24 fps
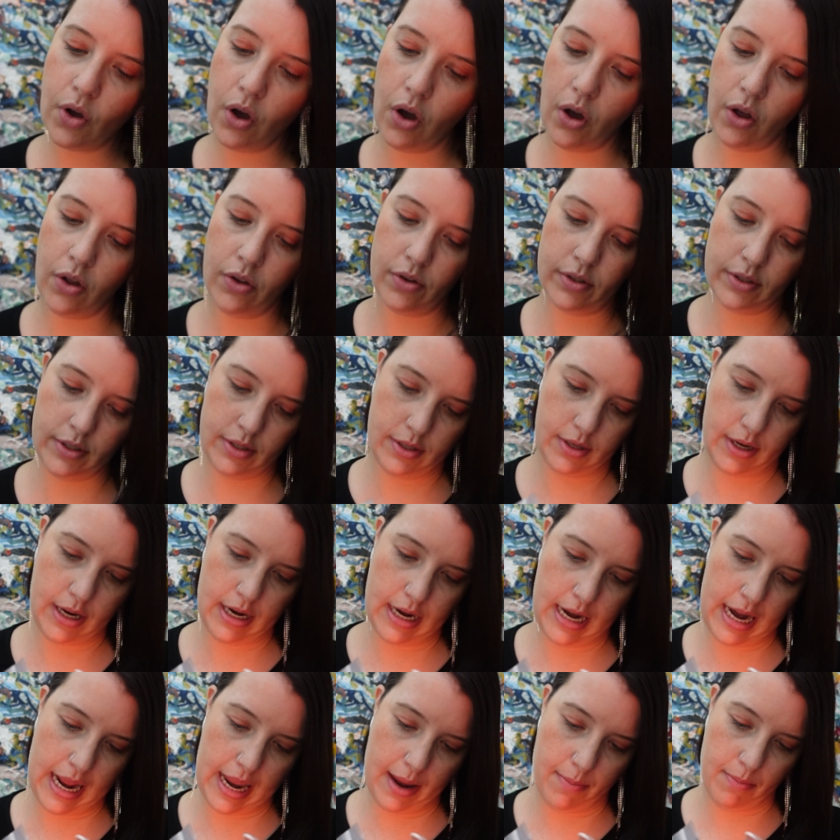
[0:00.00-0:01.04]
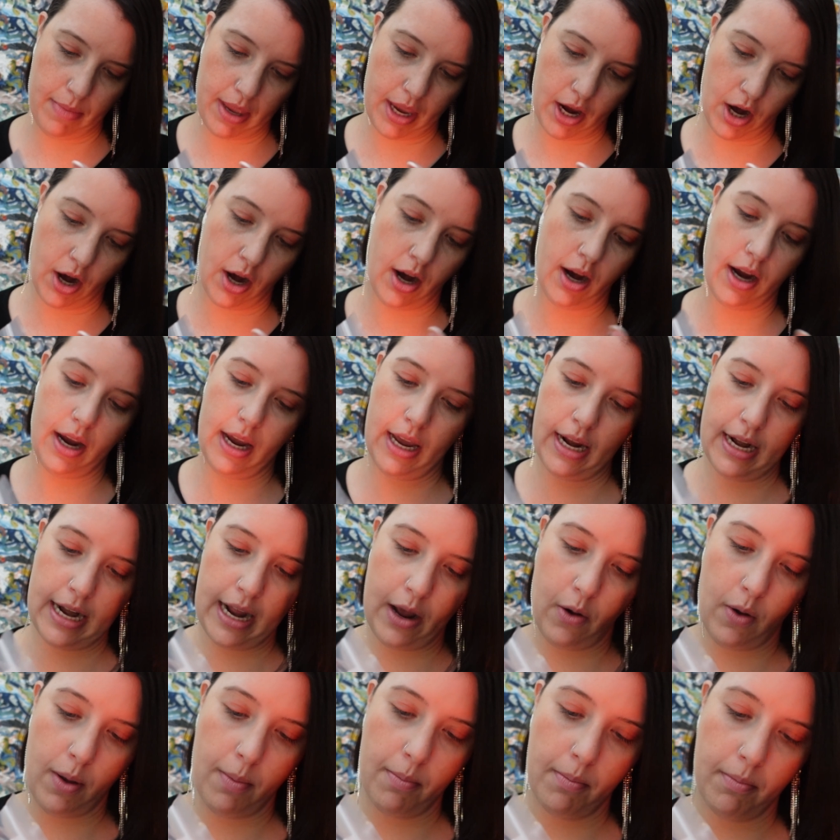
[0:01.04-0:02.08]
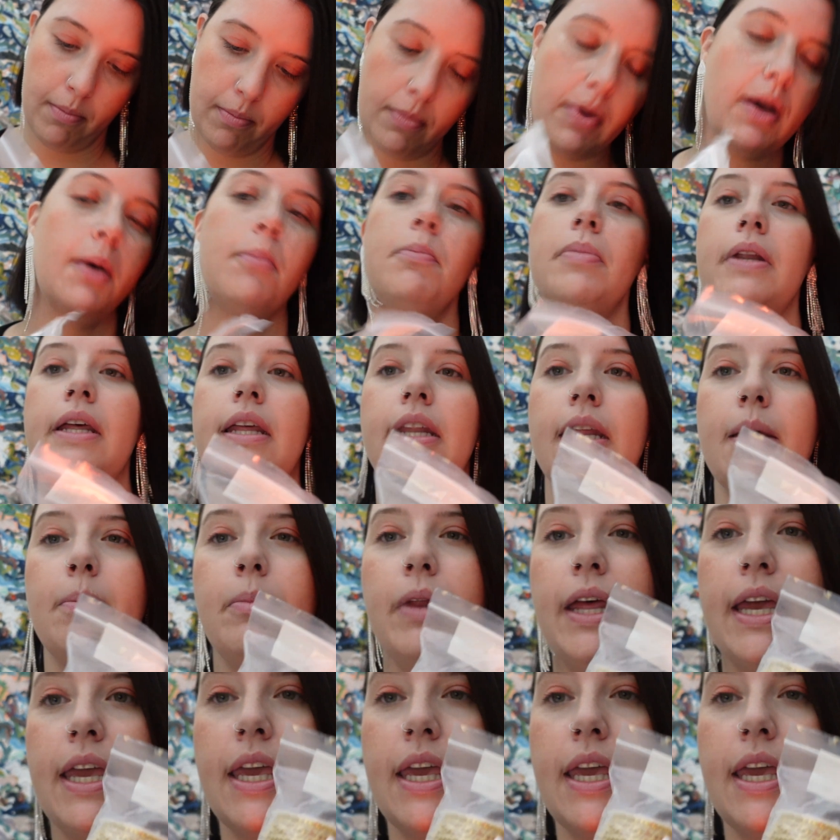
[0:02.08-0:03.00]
is called a name here, and now I'm completely